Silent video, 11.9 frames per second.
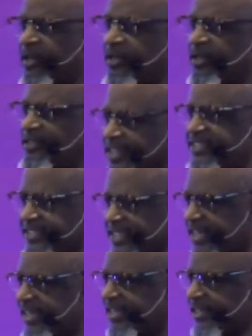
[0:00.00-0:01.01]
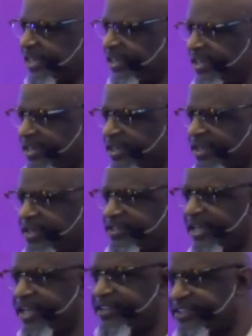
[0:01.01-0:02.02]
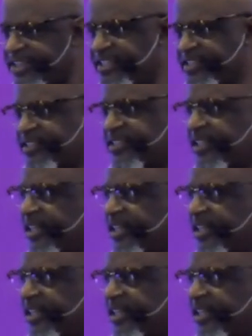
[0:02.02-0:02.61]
they said that this